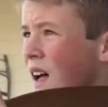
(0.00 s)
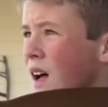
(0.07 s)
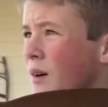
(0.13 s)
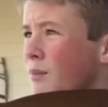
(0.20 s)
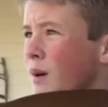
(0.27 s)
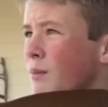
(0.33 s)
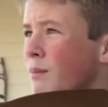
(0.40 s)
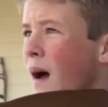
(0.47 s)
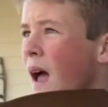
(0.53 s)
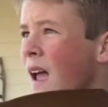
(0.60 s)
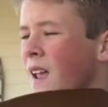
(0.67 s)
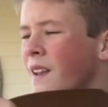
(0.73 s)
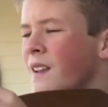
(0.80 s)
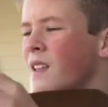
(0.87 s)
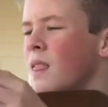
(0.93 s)
But
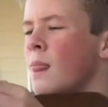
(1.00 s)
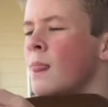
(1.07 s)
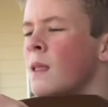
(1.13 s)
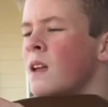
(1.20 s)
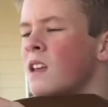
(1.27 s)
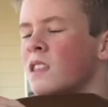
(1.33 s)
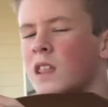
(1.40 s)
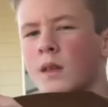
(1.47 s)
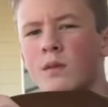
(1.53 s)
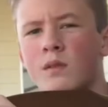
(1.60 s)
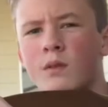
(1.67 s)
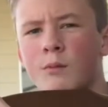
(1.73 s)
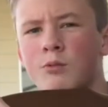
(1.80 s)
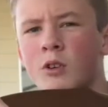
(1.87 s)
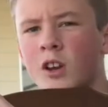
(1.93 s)
mine seems to
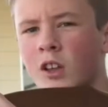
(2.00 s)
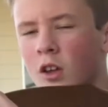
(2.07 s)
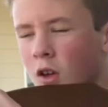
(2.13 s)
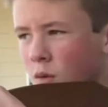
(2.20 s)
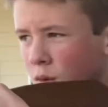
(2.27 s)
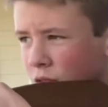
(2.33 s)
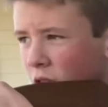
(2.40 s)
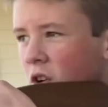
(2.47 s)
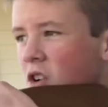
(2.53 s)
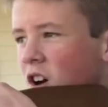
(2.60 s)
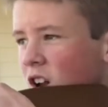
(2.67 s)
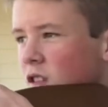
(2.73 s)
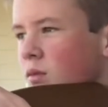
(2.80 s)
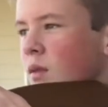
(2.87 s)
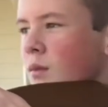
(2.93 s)
be pretty good with the
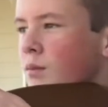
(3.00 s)
Crosman